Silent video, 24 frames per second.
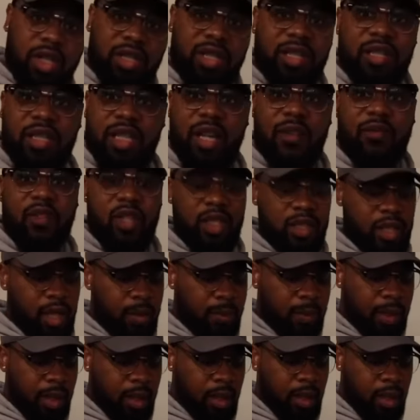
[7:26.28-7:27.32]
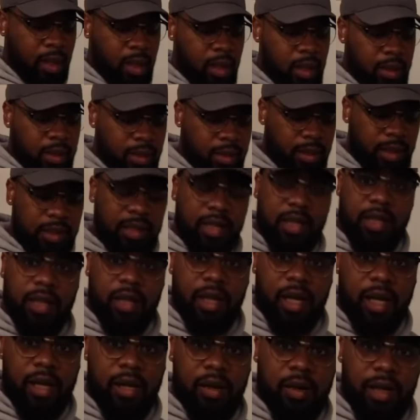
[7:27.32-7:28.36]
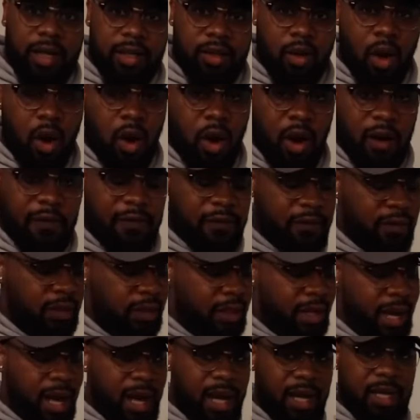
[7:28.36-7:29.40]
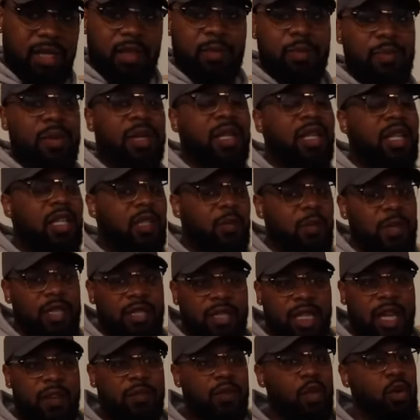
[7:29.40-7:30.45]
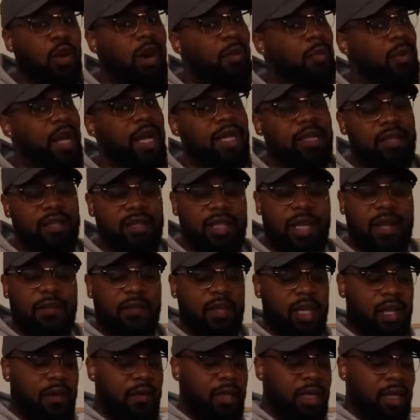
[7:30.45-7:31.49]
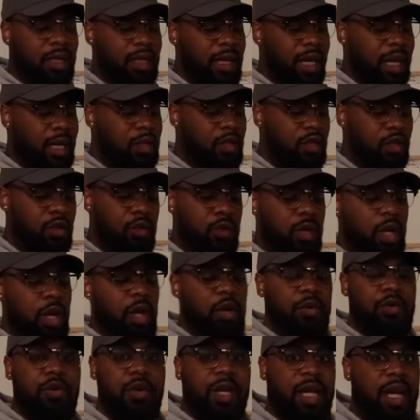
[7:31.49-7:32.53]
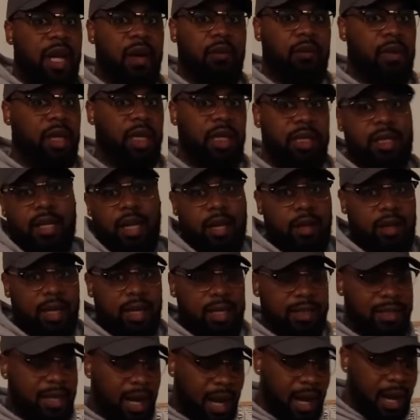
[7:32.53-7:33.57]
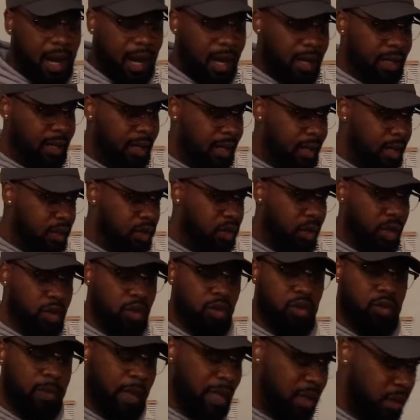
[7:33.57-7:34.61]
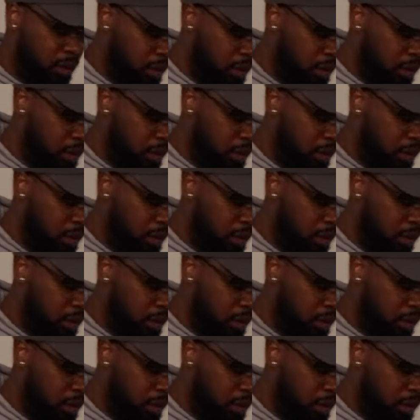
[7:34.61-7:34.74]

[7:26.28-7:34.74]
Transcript: just a safety tip, this indicator is off. Guys, please be safe. You know, I practice safety in everything that I do. You can't really tell that it's on. So I use my